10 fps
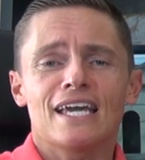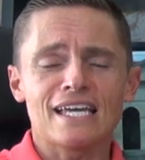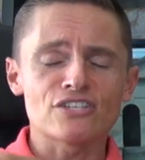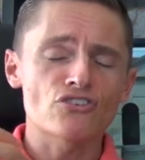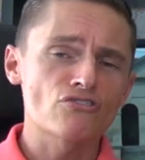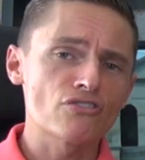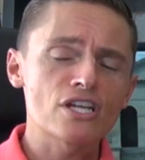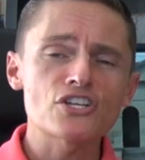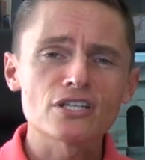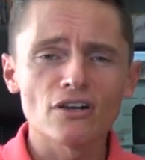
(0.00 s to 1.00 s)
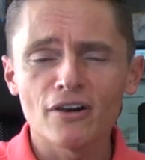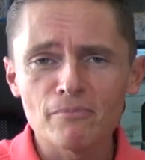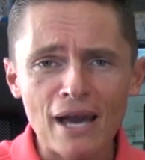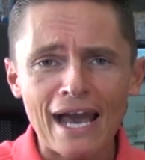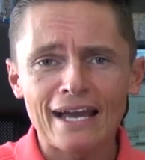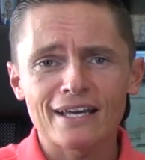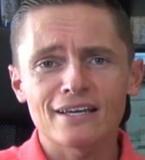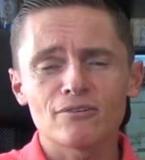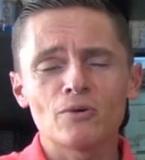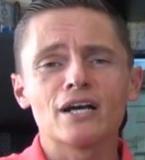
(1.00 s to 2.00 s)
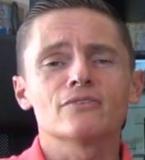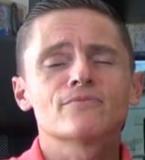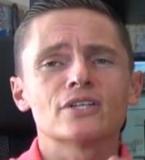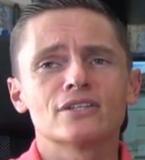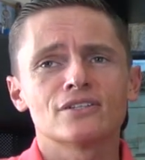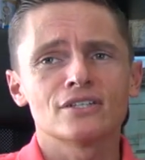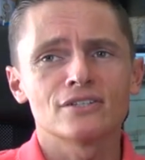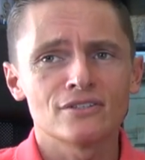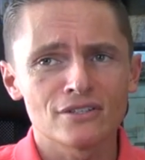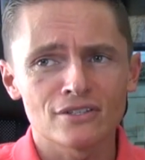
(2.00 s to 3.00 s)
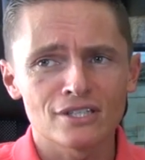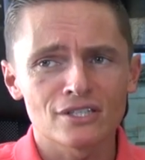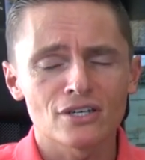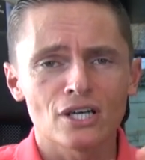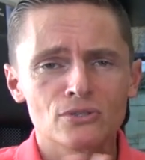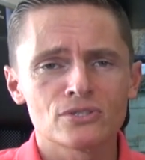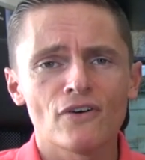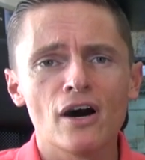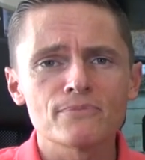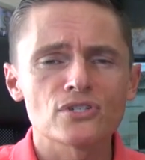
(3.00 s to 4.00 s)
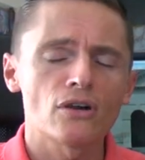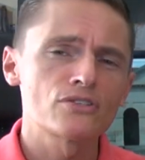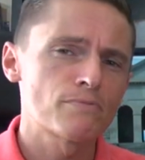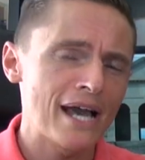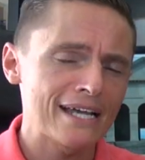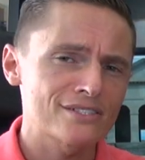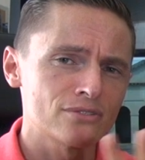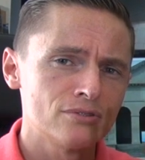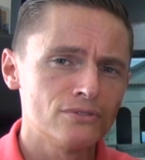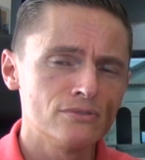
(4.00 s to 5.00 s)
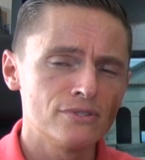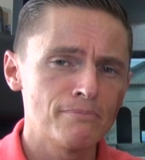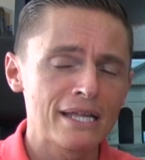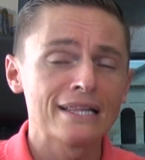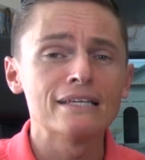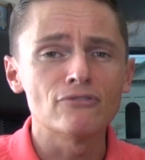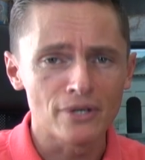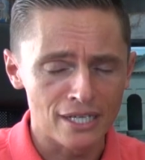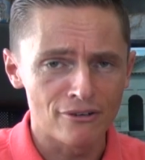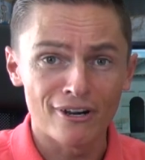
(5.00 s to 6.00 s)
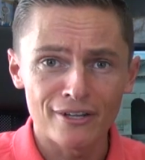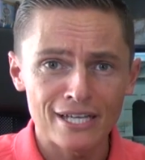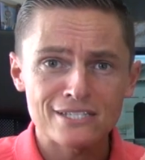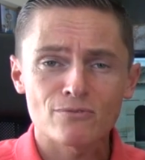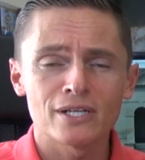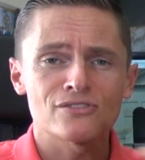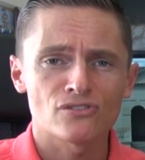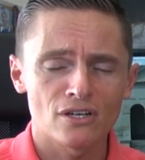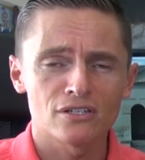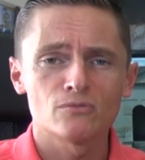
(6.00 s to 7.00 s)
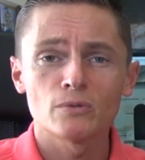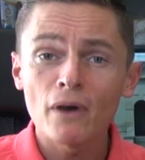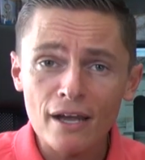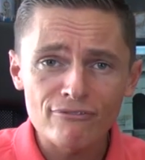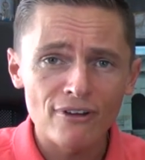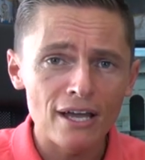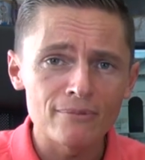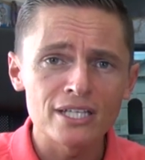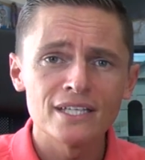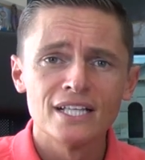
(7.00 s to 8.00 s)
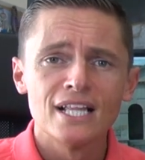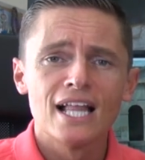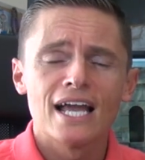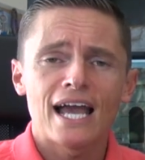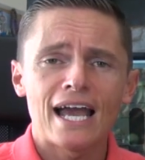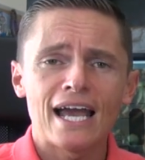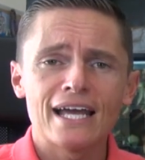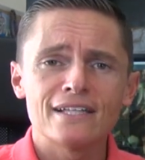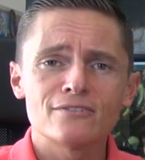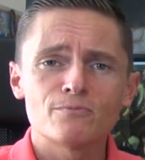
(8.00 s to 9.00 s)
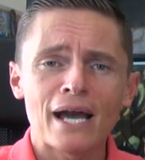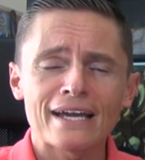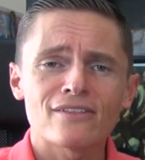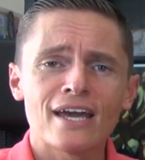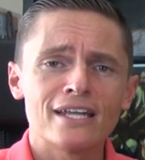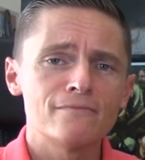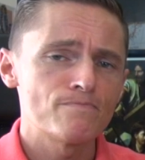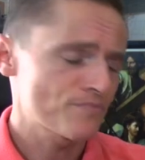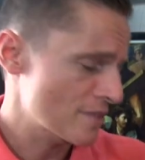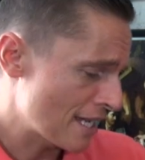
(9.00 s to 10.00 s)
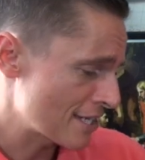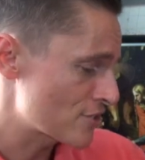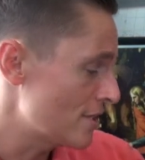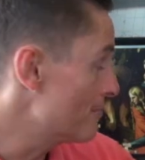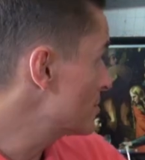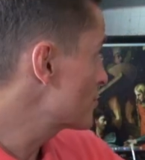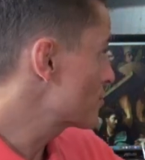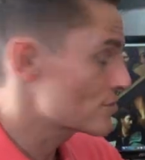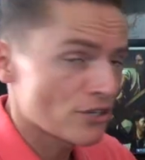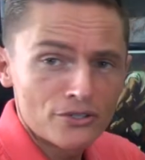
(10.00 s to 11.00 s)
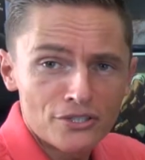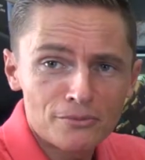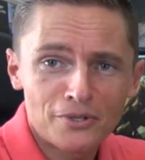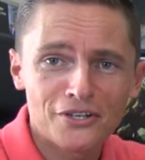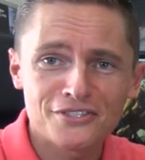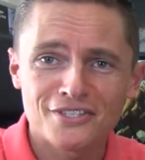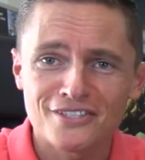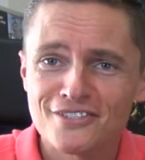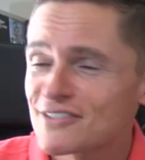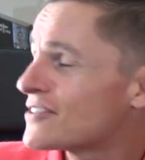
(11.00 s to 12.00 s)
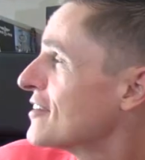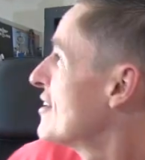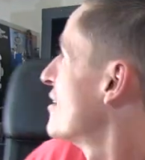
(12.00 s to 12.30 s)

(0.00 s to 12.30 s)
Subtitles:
It's a tradition going back, well, the coat of arms goes back to the medieval era. That's when it started with my family. And back then, actually, let me just show you, because it's